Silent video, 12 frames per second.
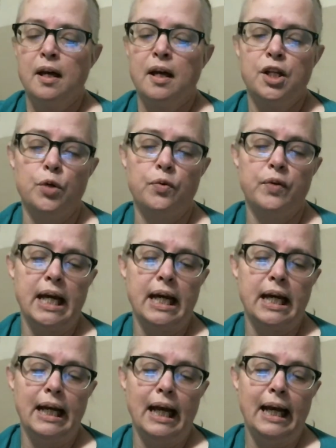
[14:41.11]
You
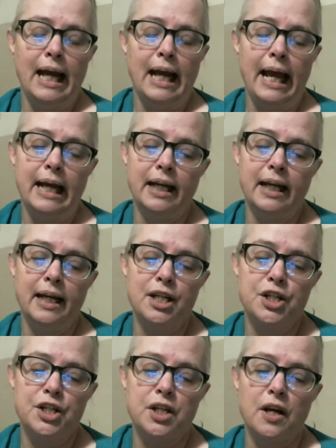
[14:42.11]
get an
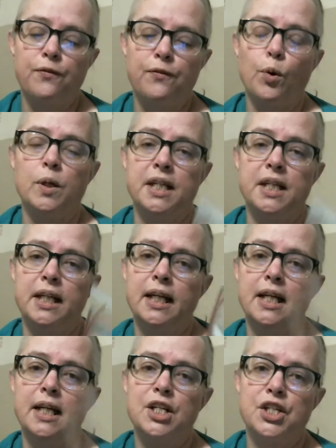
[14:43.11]
8-inch, a
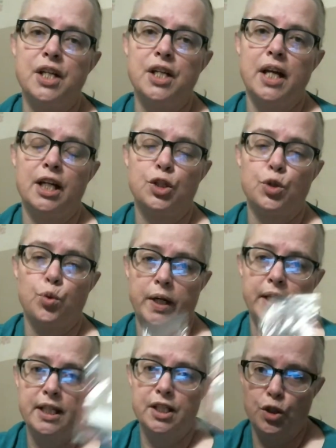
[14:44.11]
14-inch, and a
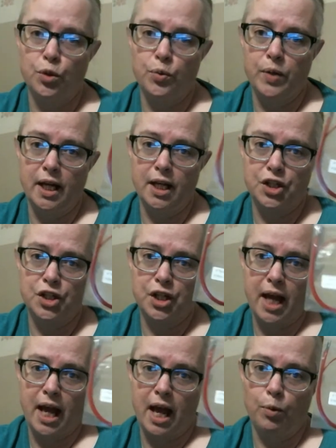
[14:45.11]
22-inch
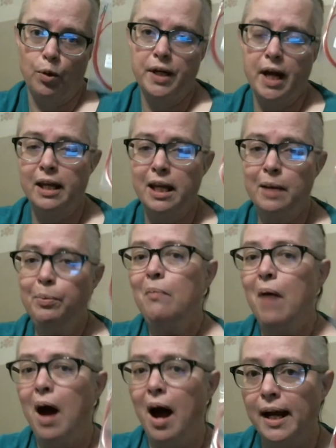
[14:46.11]
cable. Now, keep in
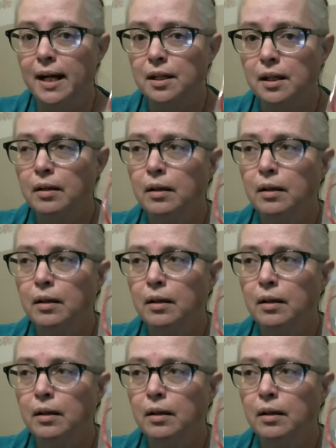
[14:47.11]
mind